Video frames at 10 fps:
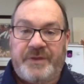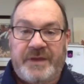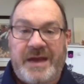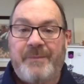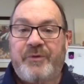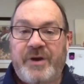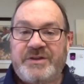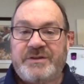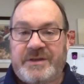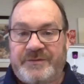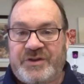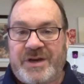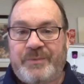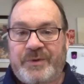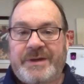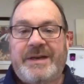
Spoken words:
the operations of Shepherd and